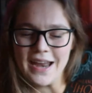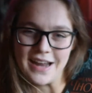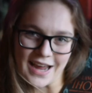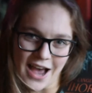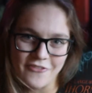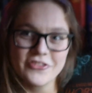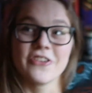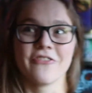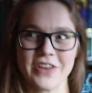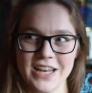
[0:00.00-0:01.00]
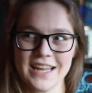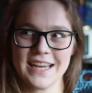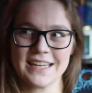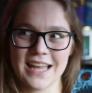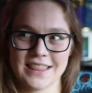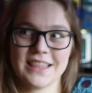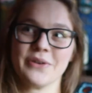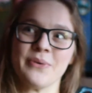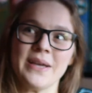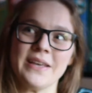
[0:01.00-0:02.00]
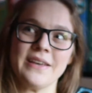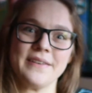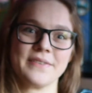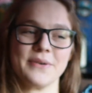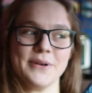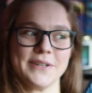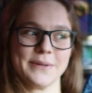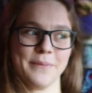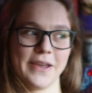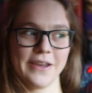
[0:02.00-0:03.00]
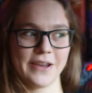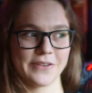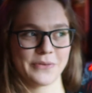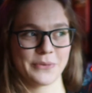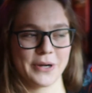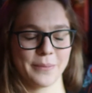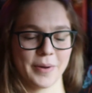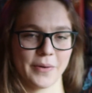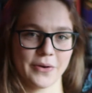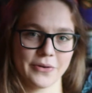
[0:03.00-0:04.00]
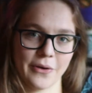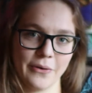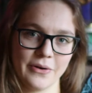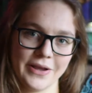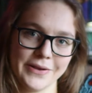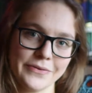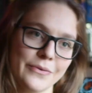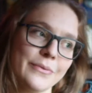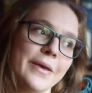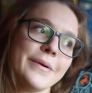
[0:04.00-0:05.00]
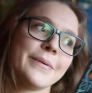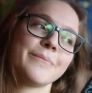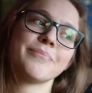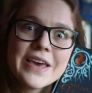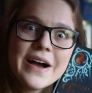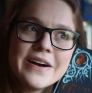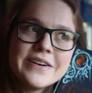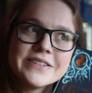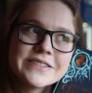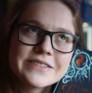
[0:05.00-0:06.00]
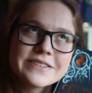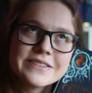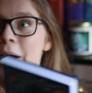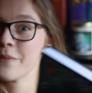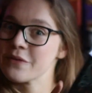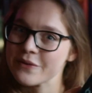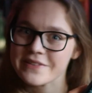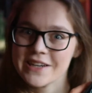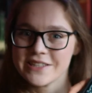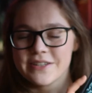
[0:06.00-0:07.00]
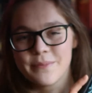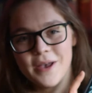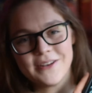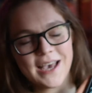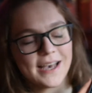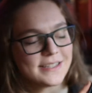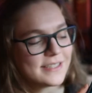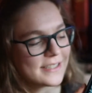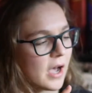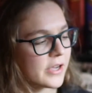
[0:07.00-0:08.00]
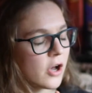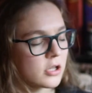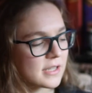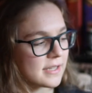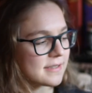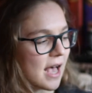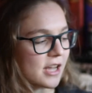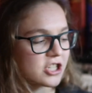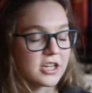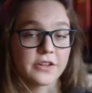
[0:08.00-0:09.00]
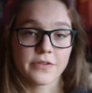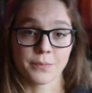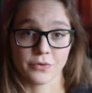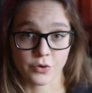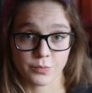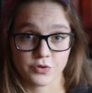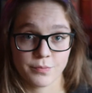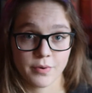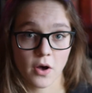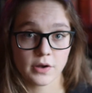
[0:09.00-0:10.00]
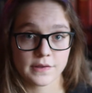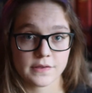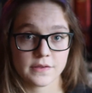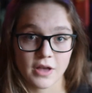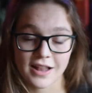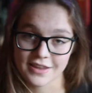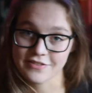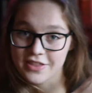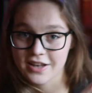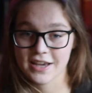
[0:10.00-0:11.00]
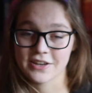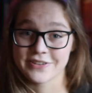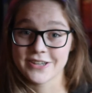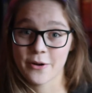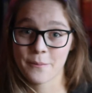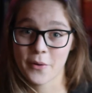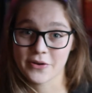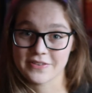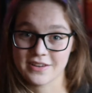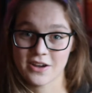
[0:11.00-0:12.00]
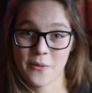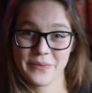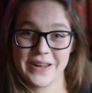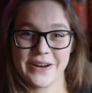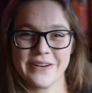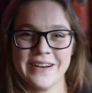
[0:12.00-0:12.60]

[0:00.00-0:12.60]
And I have the feeling that there is going to be a story about the Darklings. So yes, I'm so excited about that. I got this actually in the subscription box. I'll leave the link to the unboxing up there.